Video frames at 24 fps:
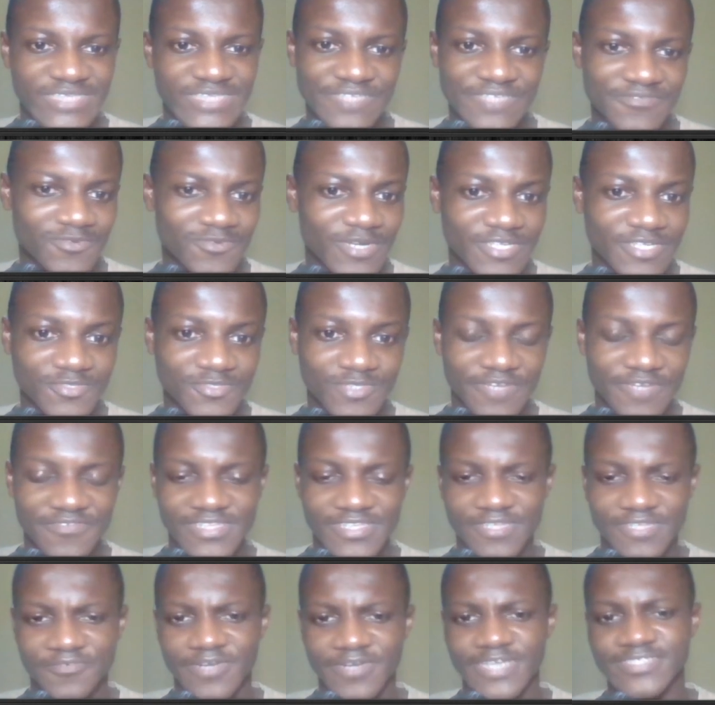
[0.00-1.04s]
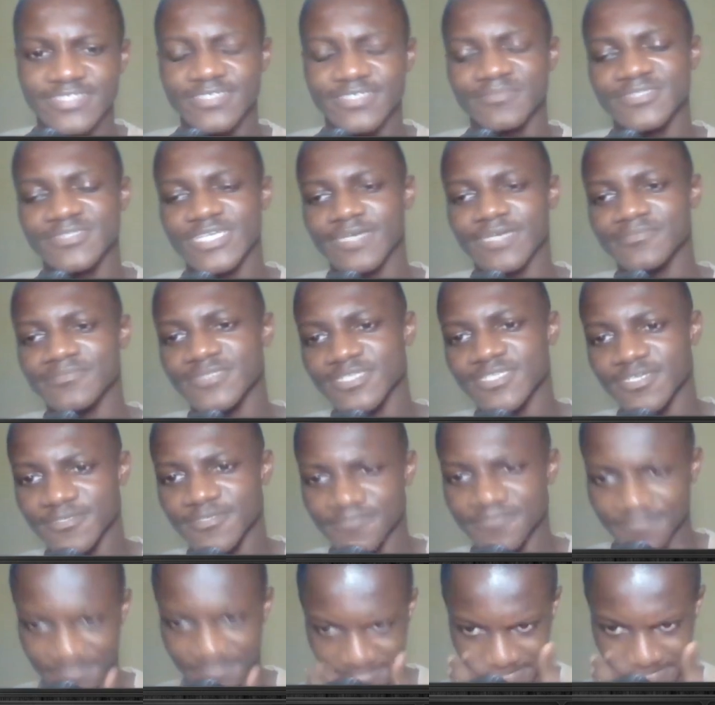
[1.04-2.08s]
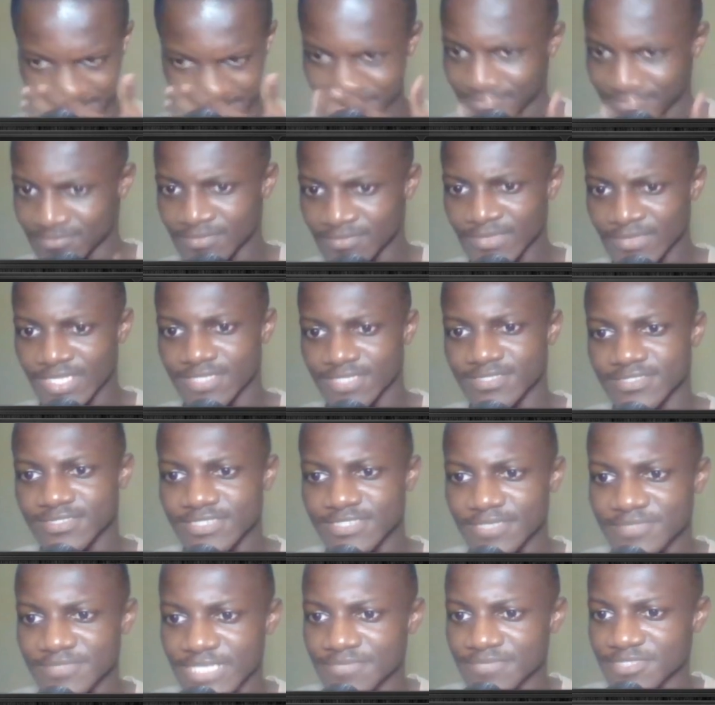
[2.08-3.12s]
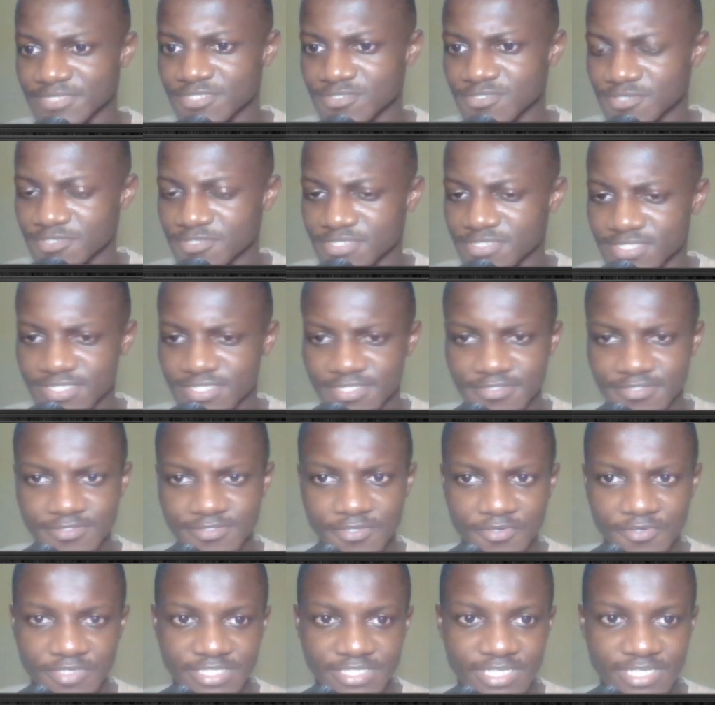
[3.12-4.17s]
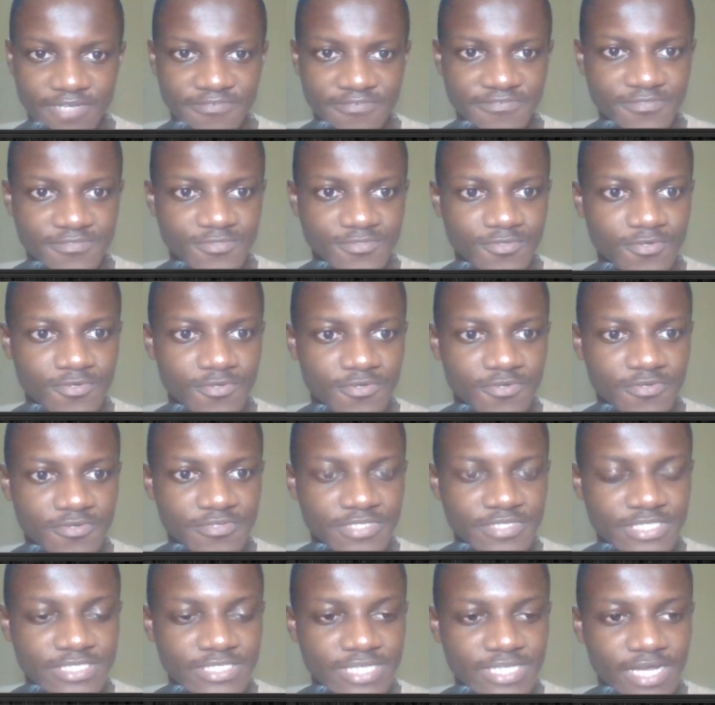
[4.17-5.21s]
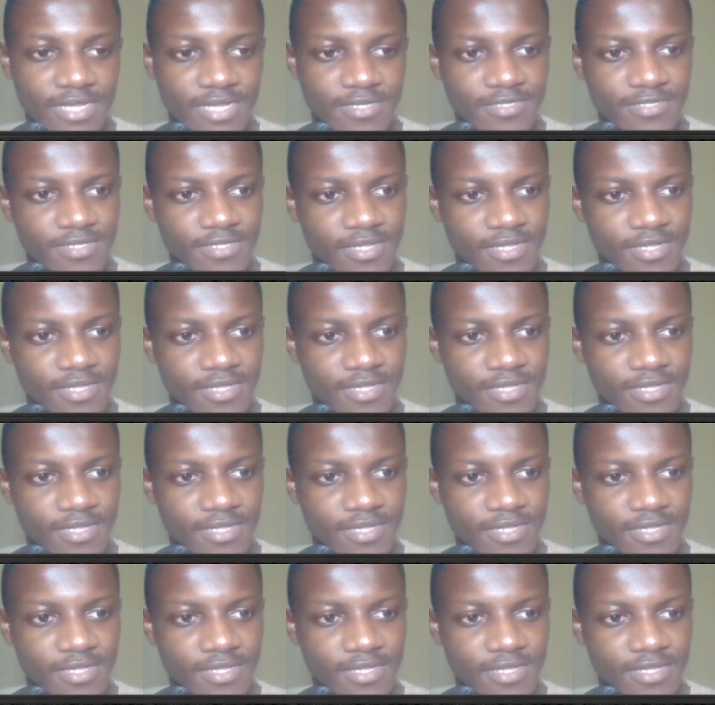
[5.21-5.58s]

Even when you do everything right, sometimes it's not good enough. So yeah,